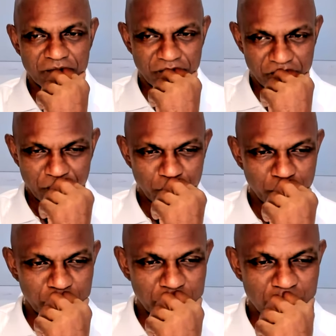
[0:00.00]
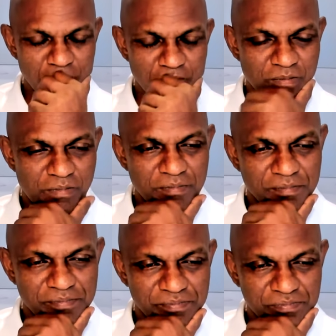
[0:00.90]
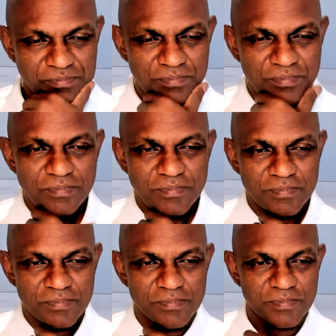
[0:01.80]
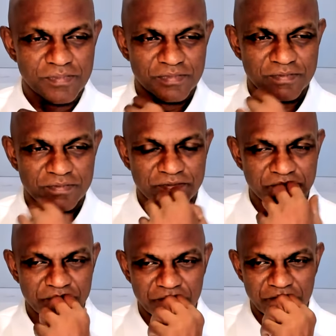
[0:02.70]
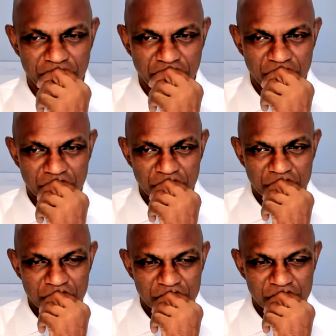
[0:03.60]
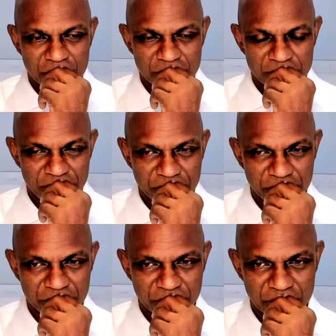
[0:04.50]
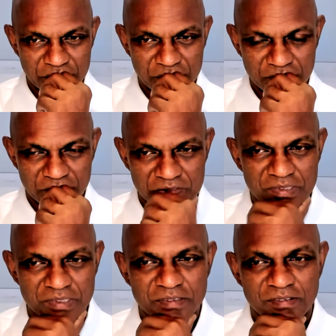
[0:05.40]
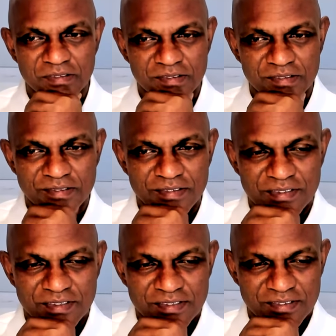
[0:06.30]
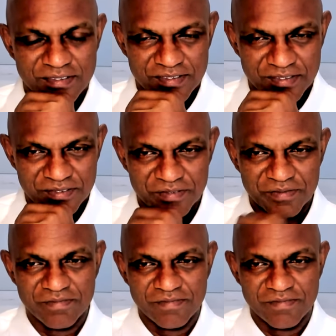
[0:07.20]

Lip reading: (not speaking)